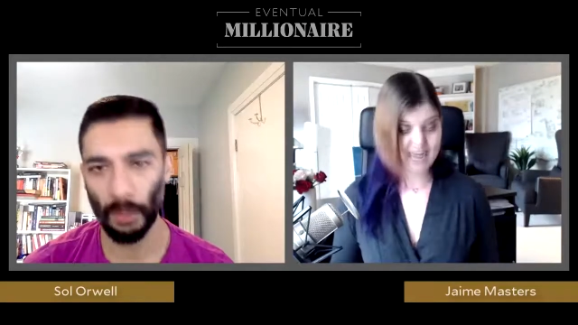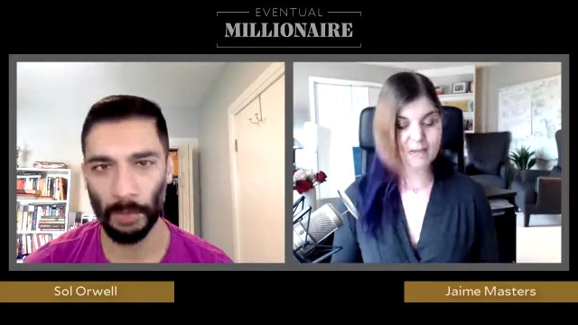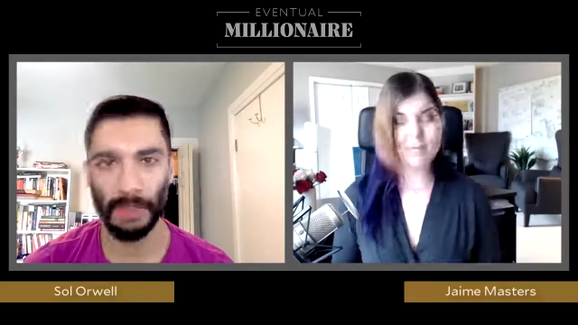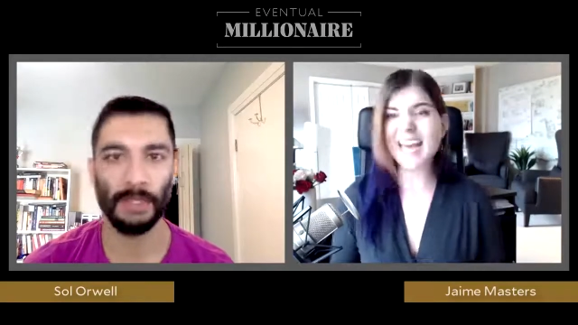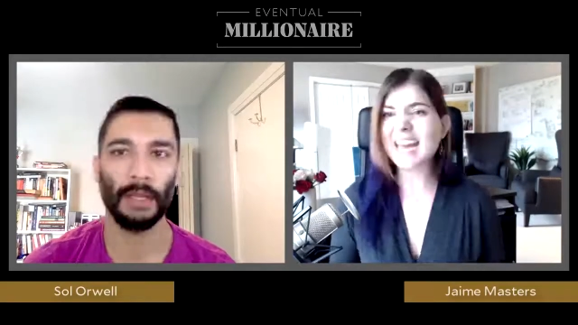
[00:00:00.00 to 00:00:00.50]

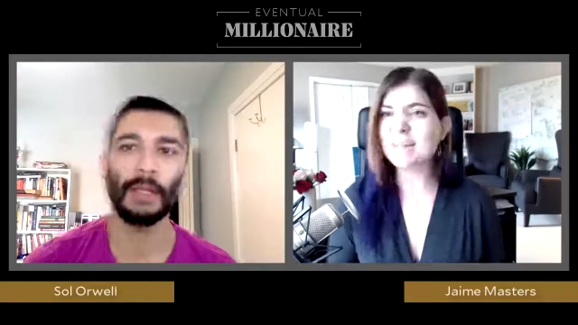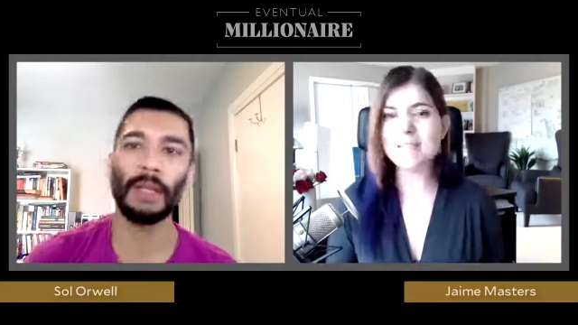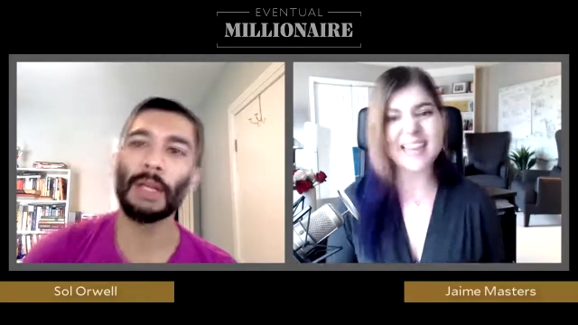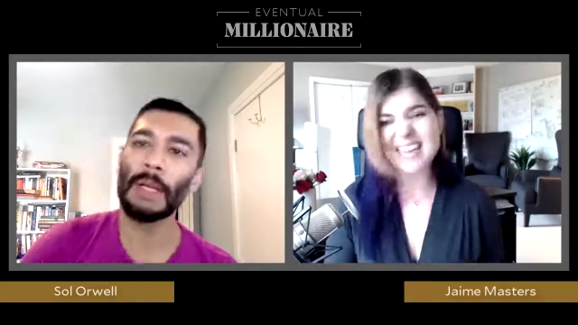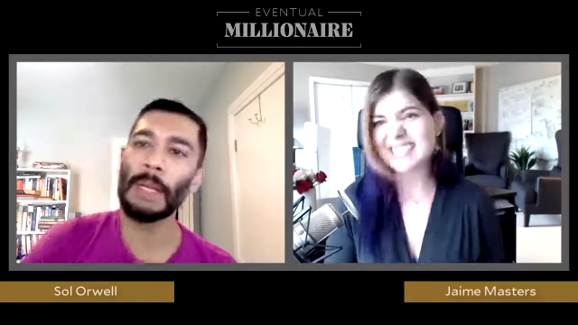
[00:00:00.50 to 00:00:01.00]
Speaker 1: And in my head,
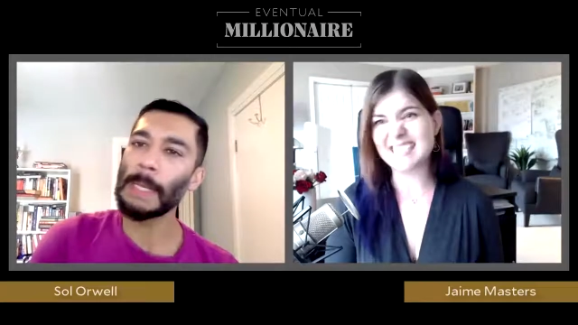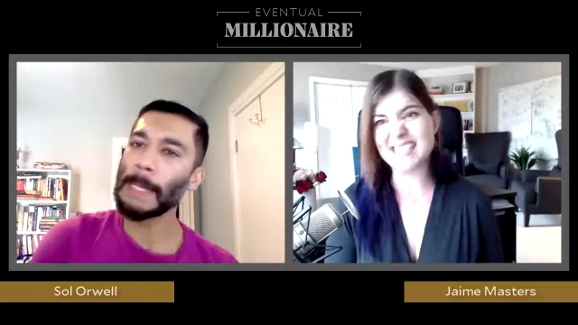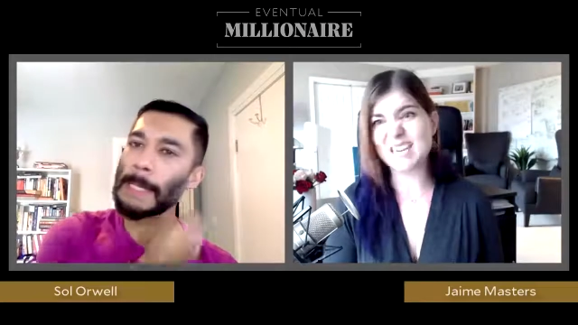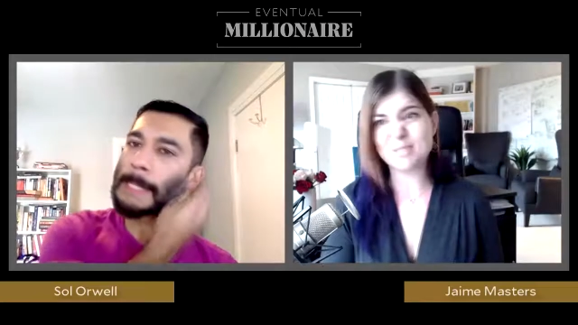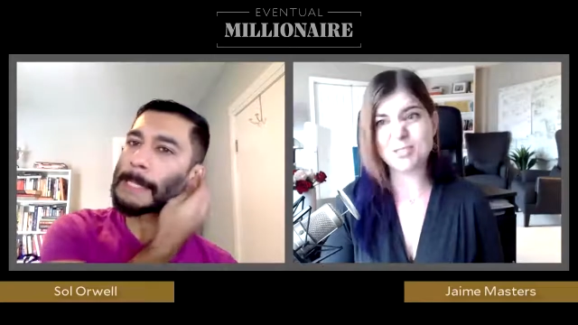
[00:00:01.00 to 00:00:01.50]
I'm like, that's
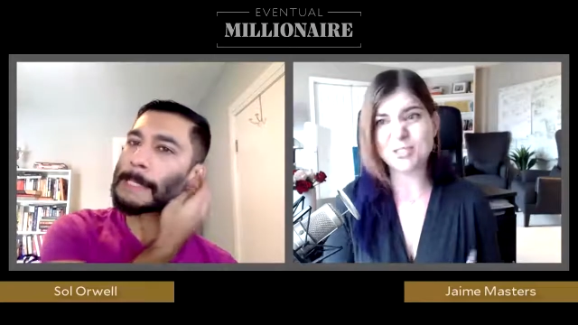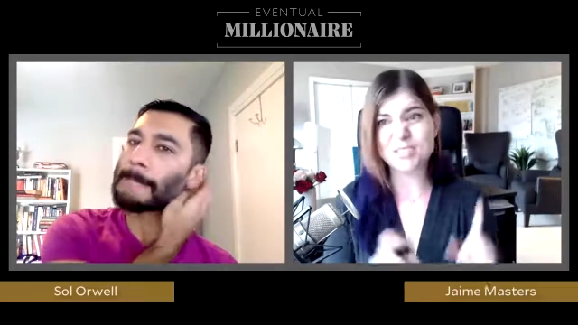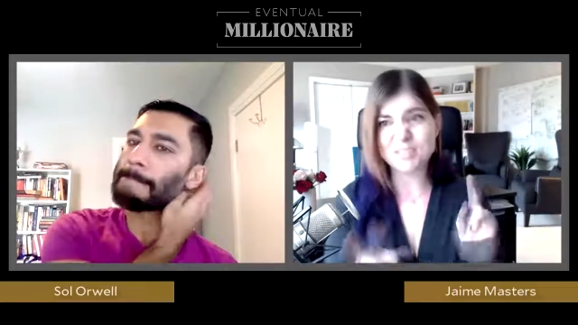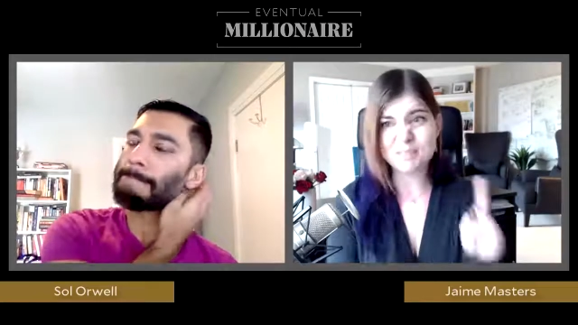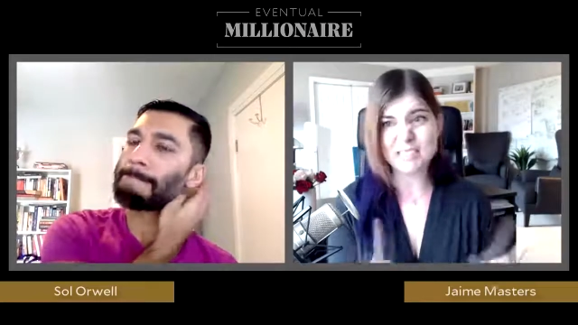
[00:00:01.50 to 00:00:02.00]
dumb. You
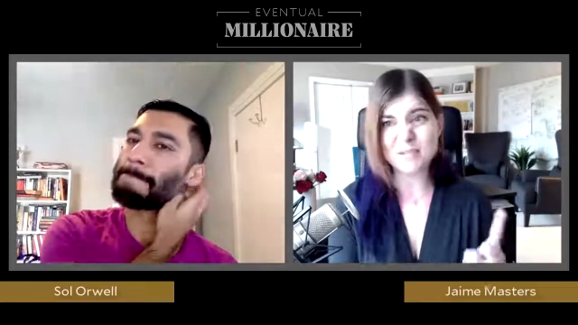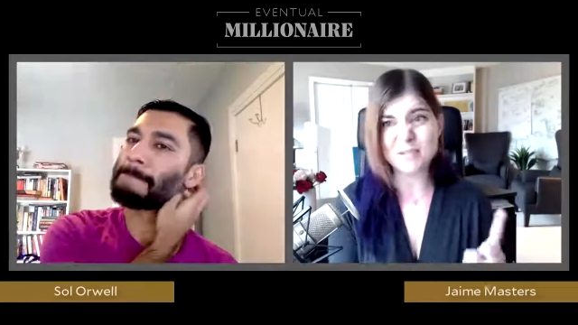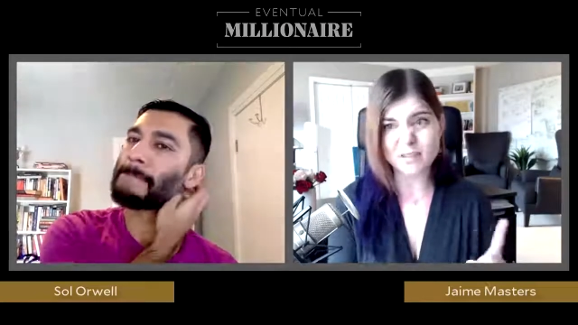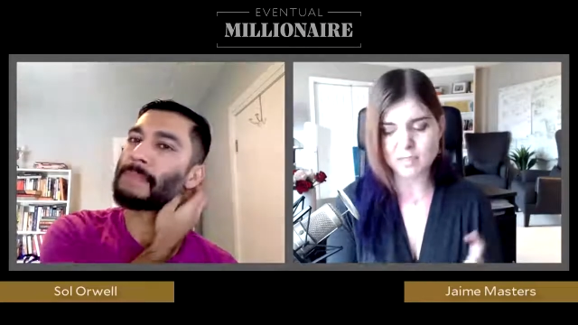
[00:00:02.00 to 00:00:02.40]
shouldn't be doing those